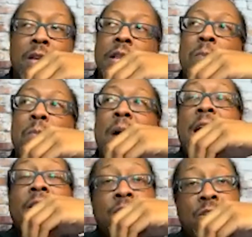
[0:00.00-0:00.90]
they buy
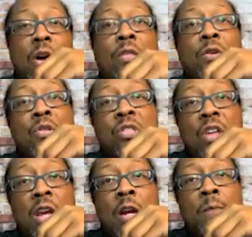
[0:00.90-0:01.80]
this other
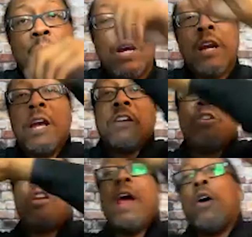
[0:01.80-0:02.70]
thing and
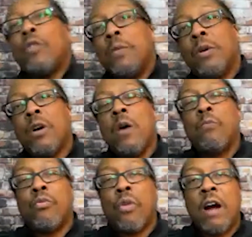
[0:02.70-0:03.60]
right. now they become
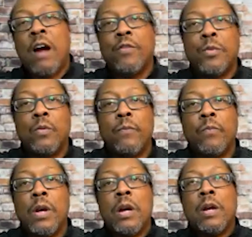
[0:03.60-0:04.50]
profitable
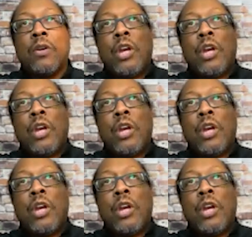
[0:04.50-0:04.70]
right.